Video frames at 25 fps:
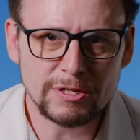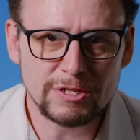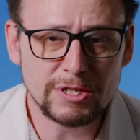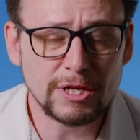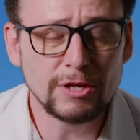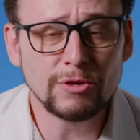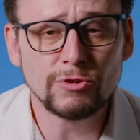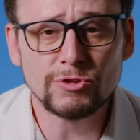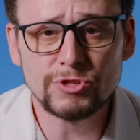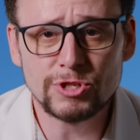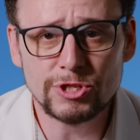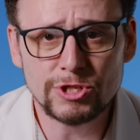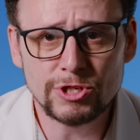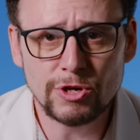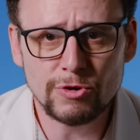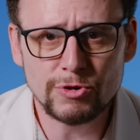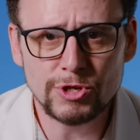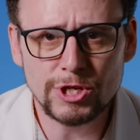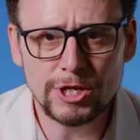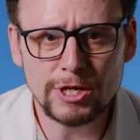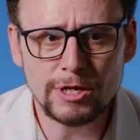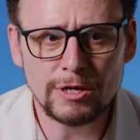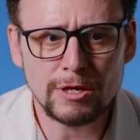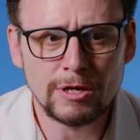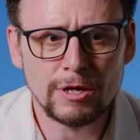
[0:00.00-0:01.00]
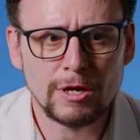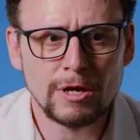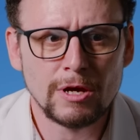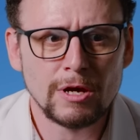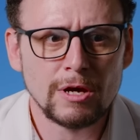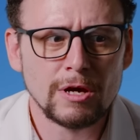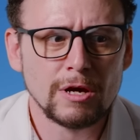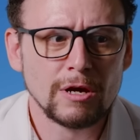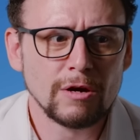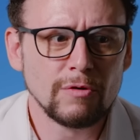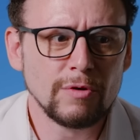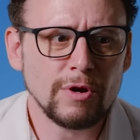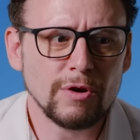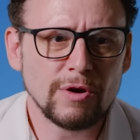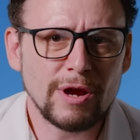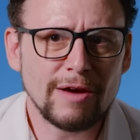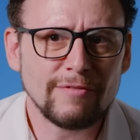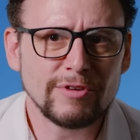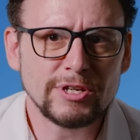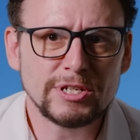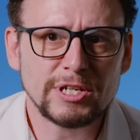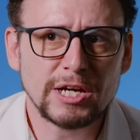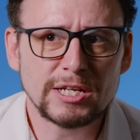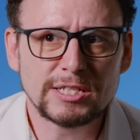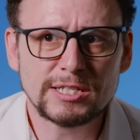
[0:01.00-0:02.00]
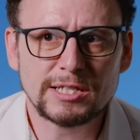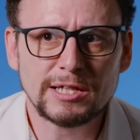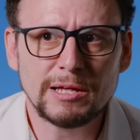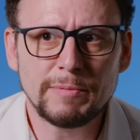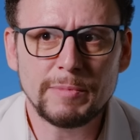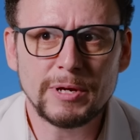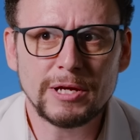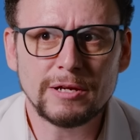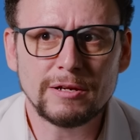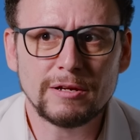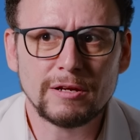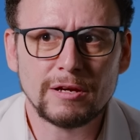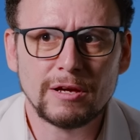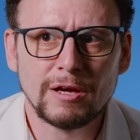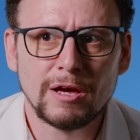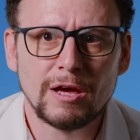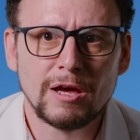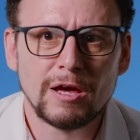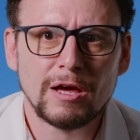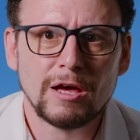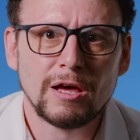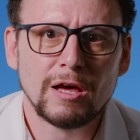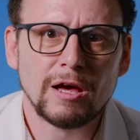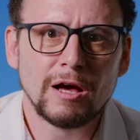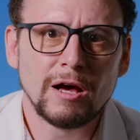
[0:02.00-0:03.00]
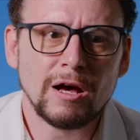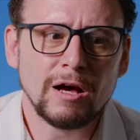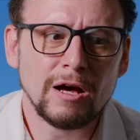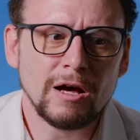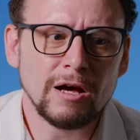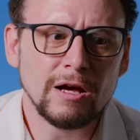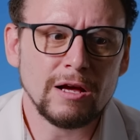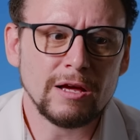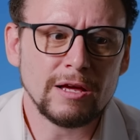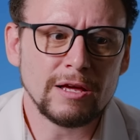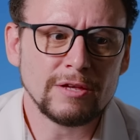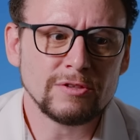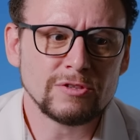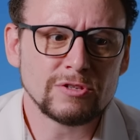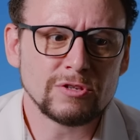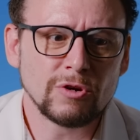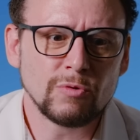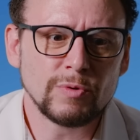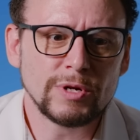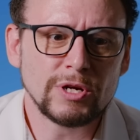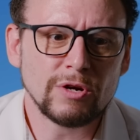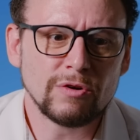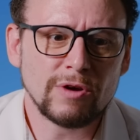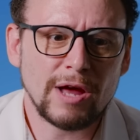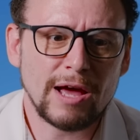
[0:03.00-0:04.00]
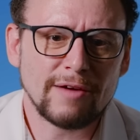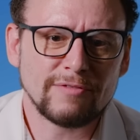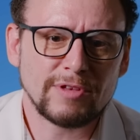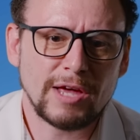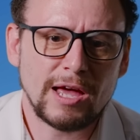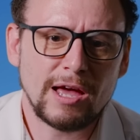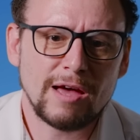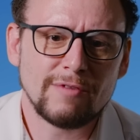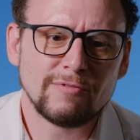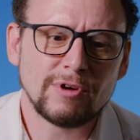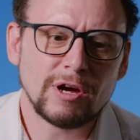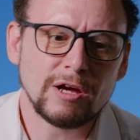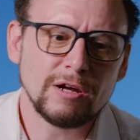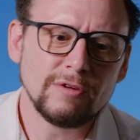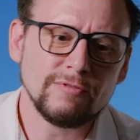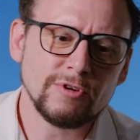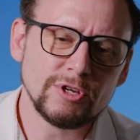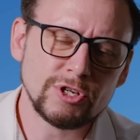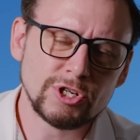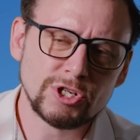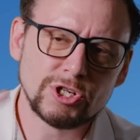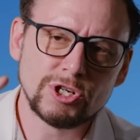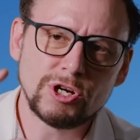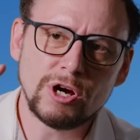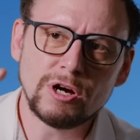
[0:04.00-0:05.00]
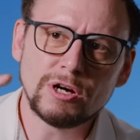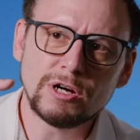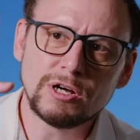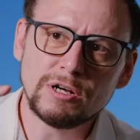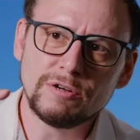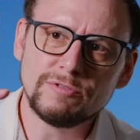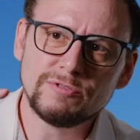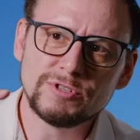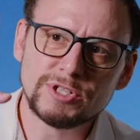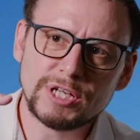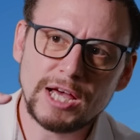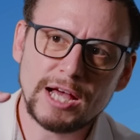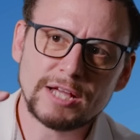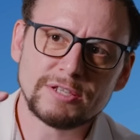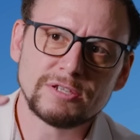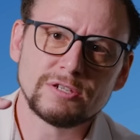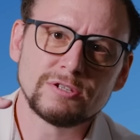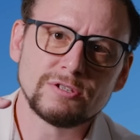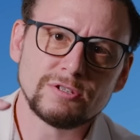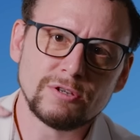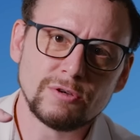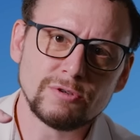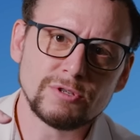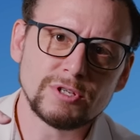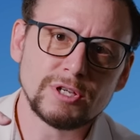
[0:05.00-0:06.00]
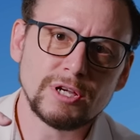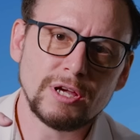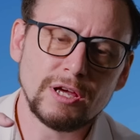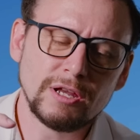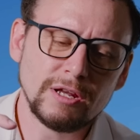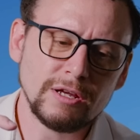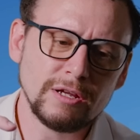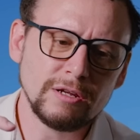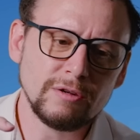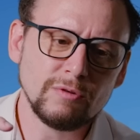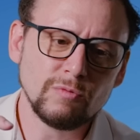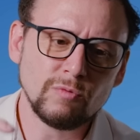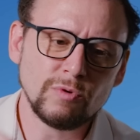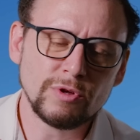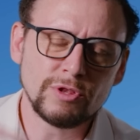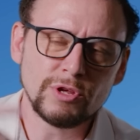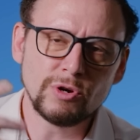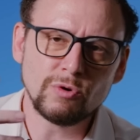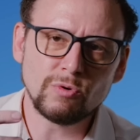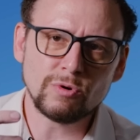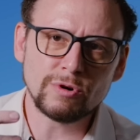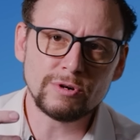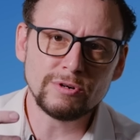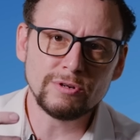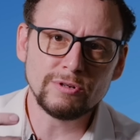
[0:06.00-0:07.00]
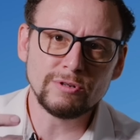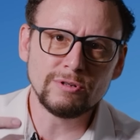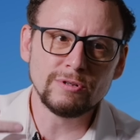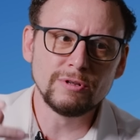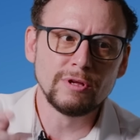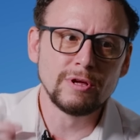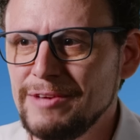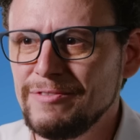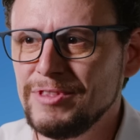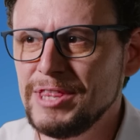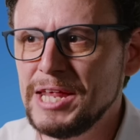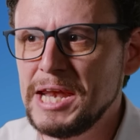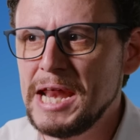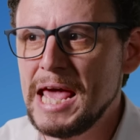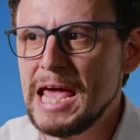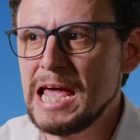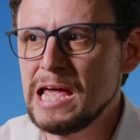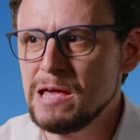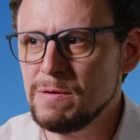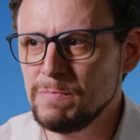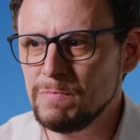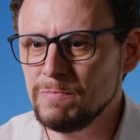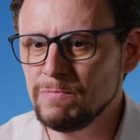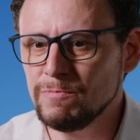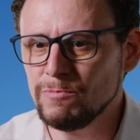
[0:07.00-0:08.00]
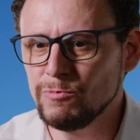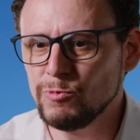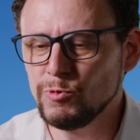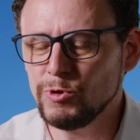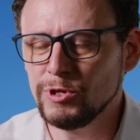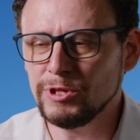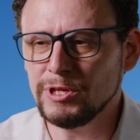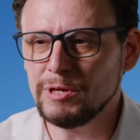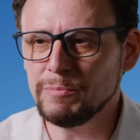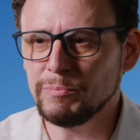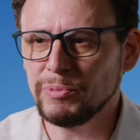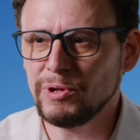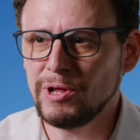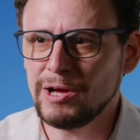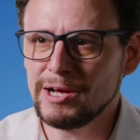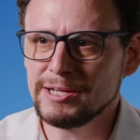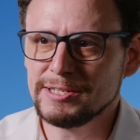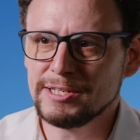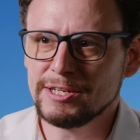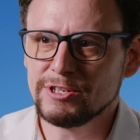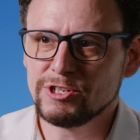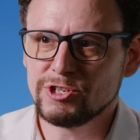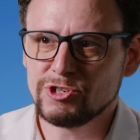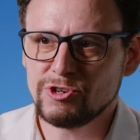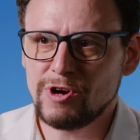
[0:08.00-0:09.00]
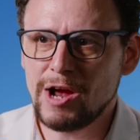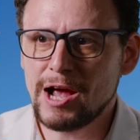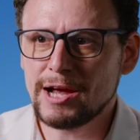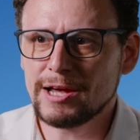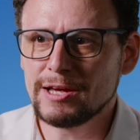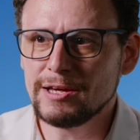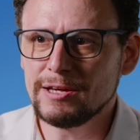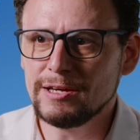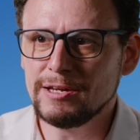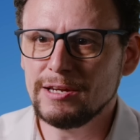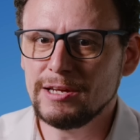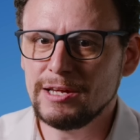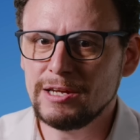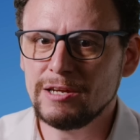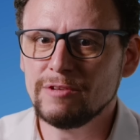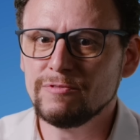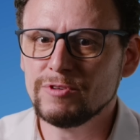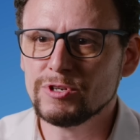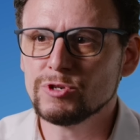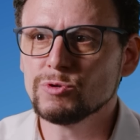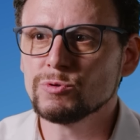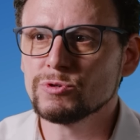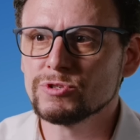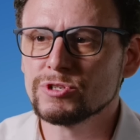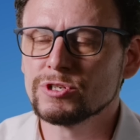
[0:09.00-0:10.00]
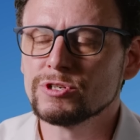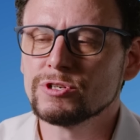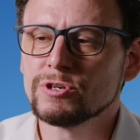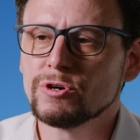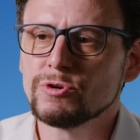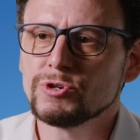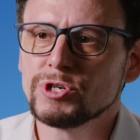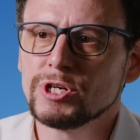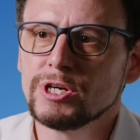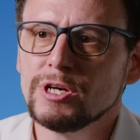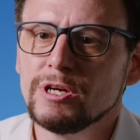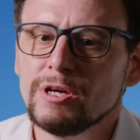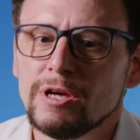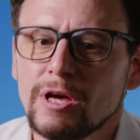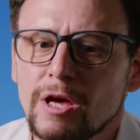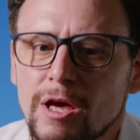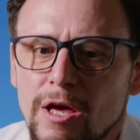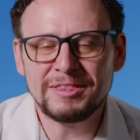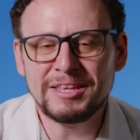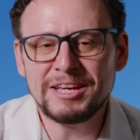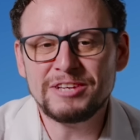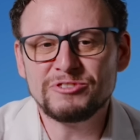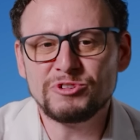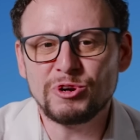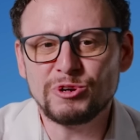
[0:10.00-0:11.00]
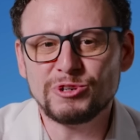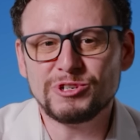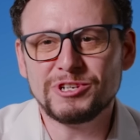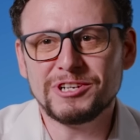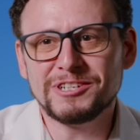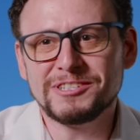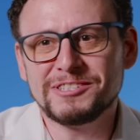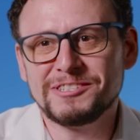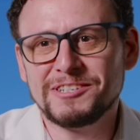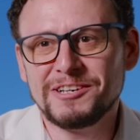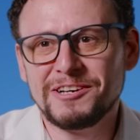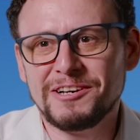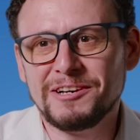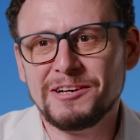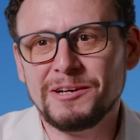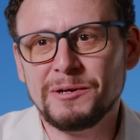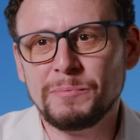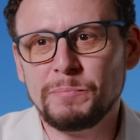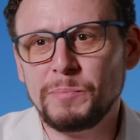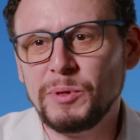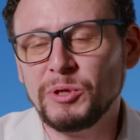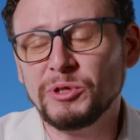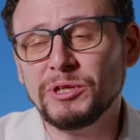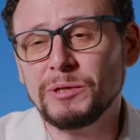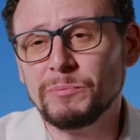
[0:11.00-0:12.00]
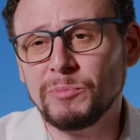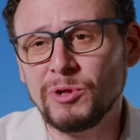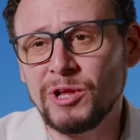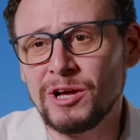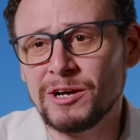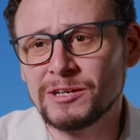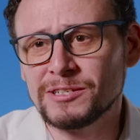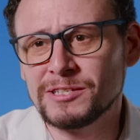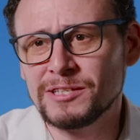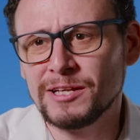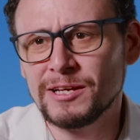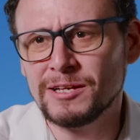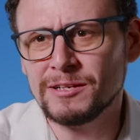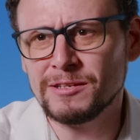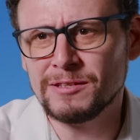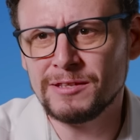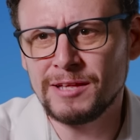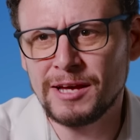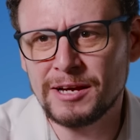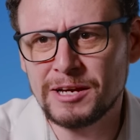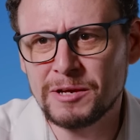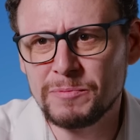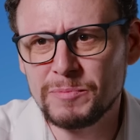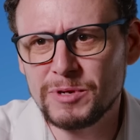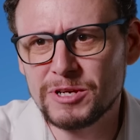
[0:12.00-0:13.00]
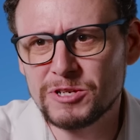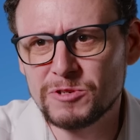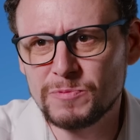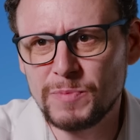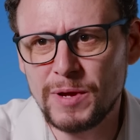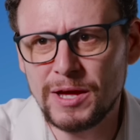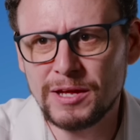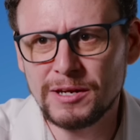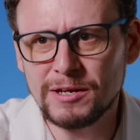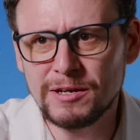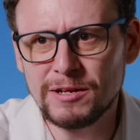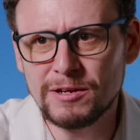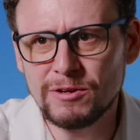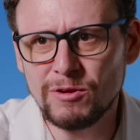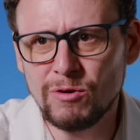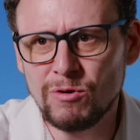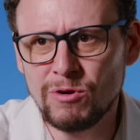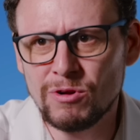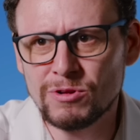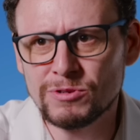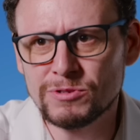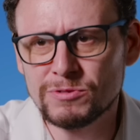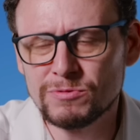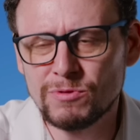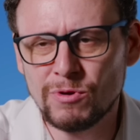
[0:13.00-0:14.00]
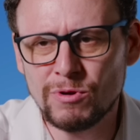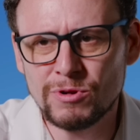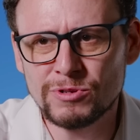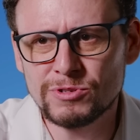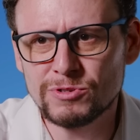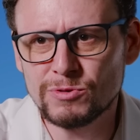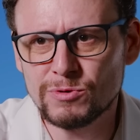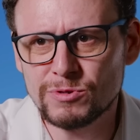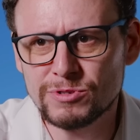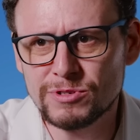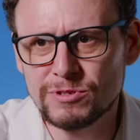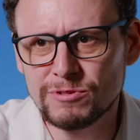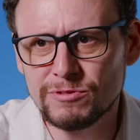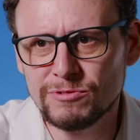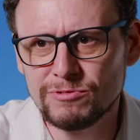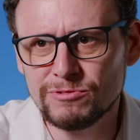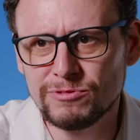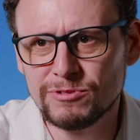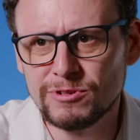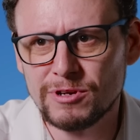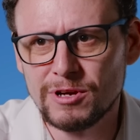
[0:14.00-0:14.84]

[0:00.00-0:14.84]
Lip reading: single satoshi. We don't have a dust limit, and so we don't have to have kind of a chunk of sats associated with an ordinal. Even the name really implies that it's tracking an individual satoshi. These are just building blocks that can be expanded into all sorts of